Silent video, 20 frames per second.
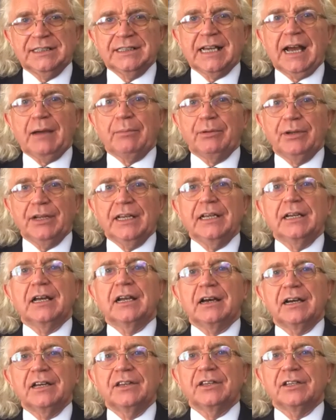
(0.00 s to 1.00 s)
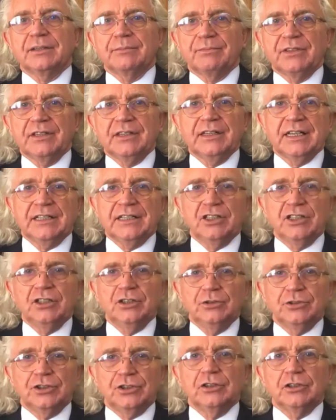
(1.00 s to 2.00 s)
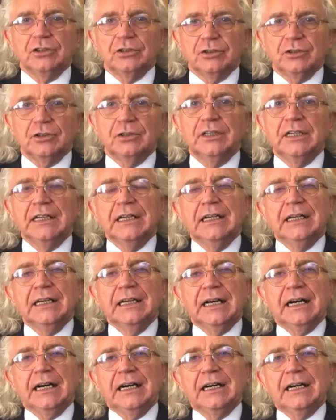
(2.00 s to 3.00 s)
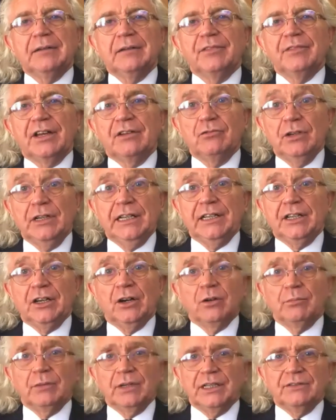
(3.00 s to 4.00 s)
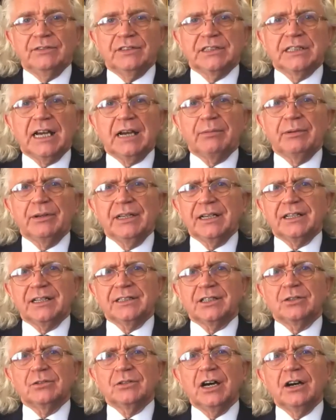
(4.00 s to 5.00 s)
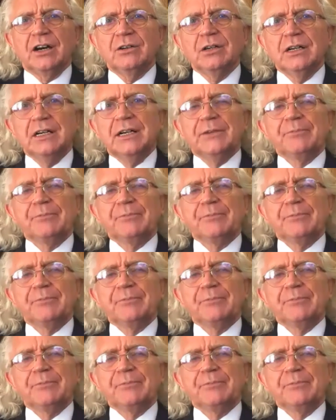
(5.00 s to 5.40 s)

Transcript: is happening, and either they're delusional or they really don't believe it's happening. I don't know.